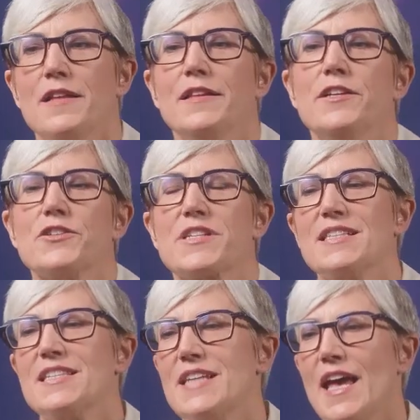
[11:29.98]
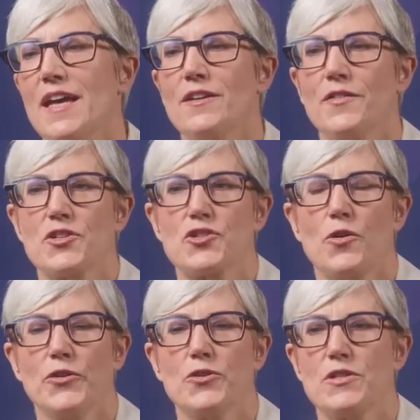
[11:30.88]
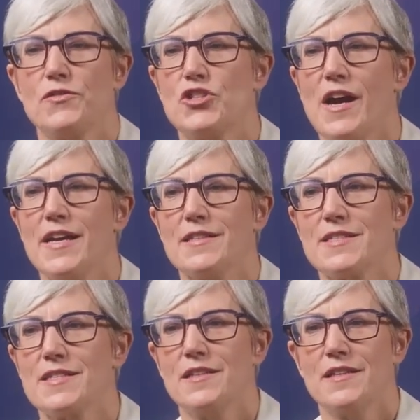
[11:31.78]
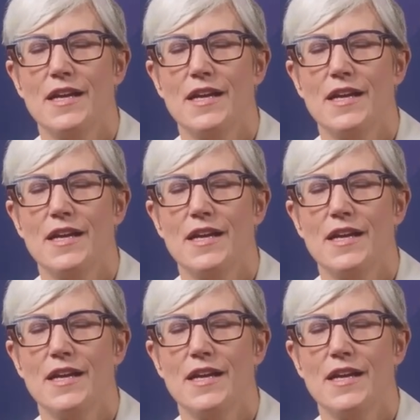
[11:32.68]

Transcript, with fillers: Leaders can stand on the shoulders of giants.